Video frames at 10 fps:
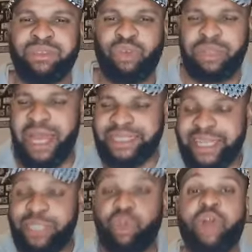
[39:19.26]
To the
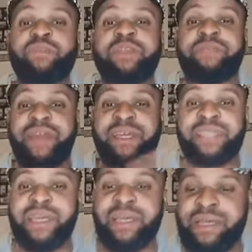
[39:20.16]
extent you come with a verse,
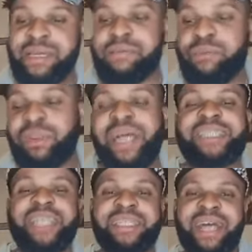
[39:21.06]
say, no, I
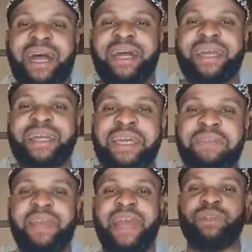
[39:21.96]
share now.
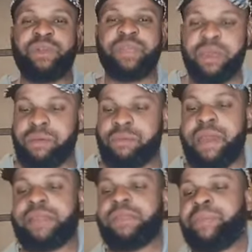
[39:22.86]
If there no game,
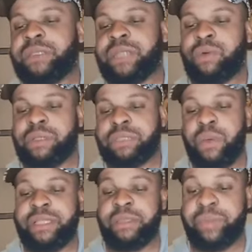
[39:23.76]
may I play that one? That
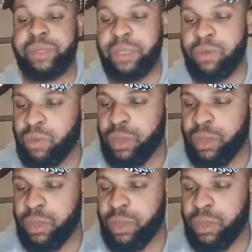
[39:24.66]
one they play now.